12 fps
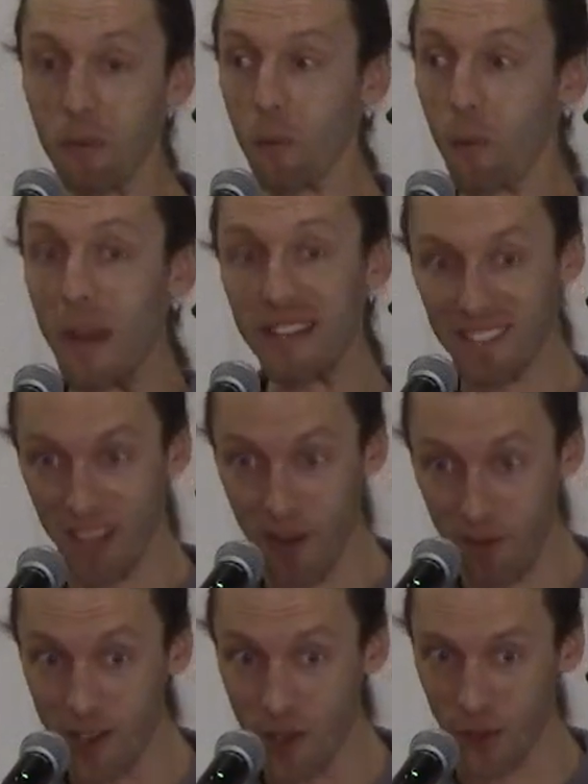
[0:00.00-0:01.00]
went
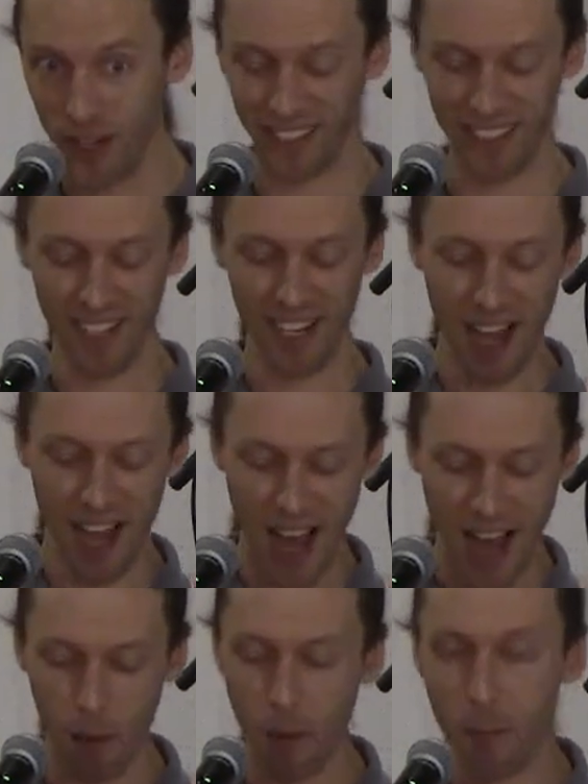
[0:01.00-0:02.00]
adventuring.
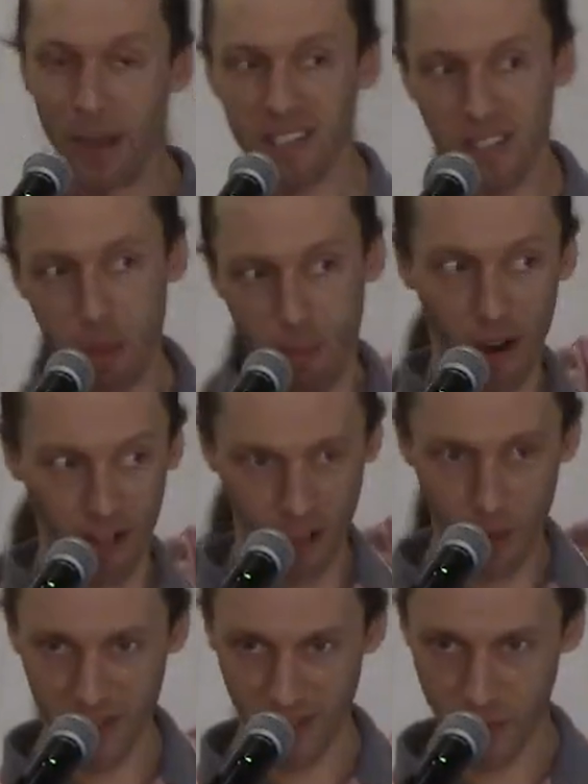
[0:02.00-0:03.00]
We went to the park
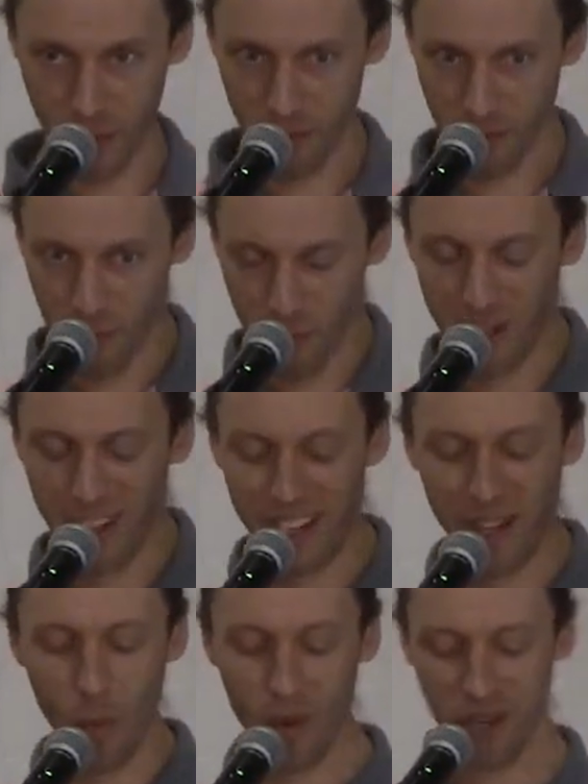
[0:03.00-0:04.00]
across the street from Trinity,
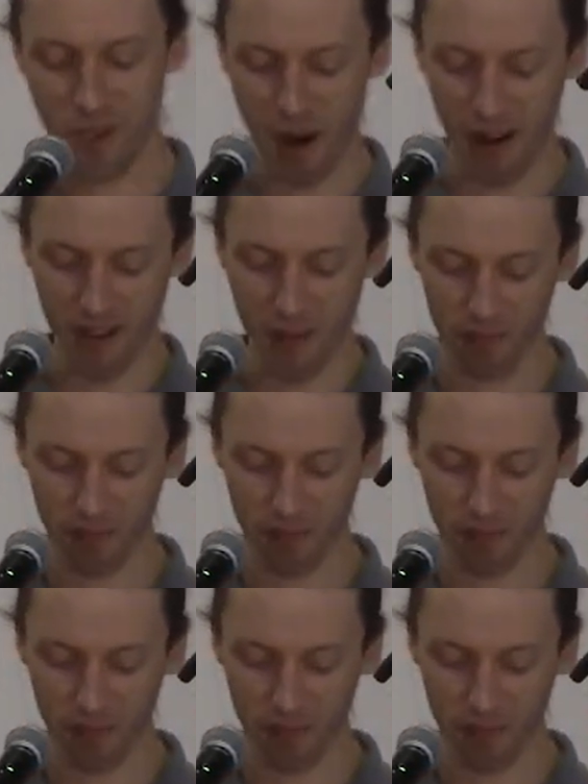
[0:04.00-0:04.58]
Kiwanis Park,